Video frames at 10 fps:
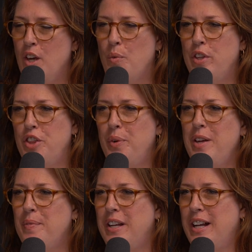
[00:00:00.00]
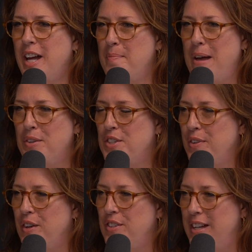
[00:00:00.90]
Well, the 3 I'm going to kind of bounce
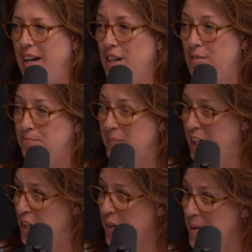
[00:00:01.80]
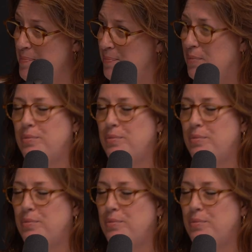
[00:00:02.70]
around today are Enneagram,